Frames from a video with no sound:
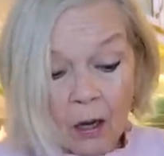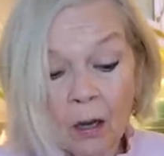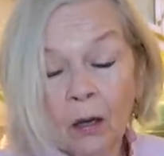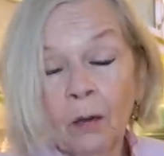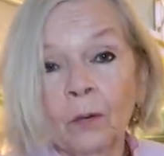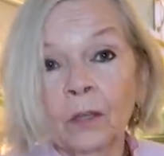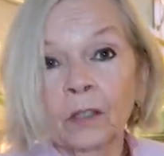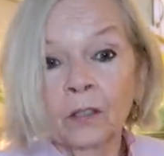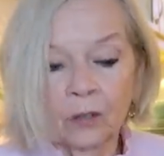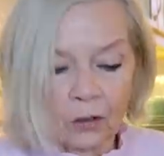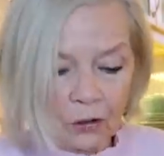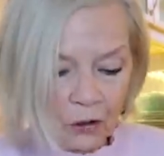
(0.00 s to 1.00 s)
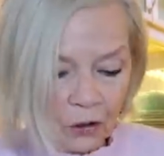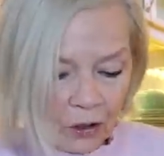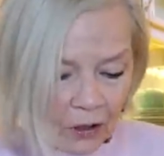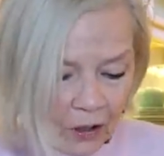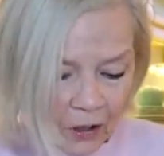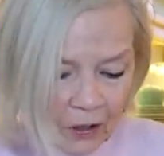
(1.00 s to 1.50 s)
Oh my gosh.
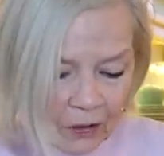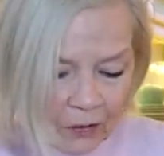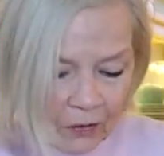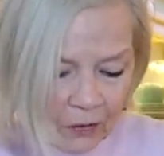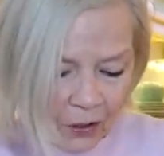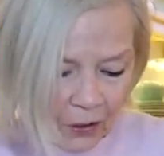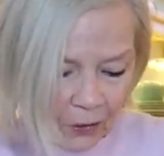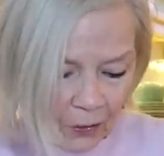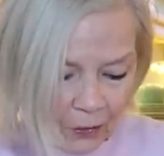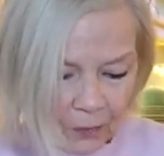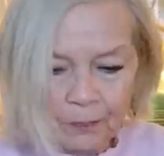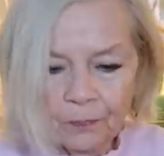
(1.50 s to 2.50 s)
So,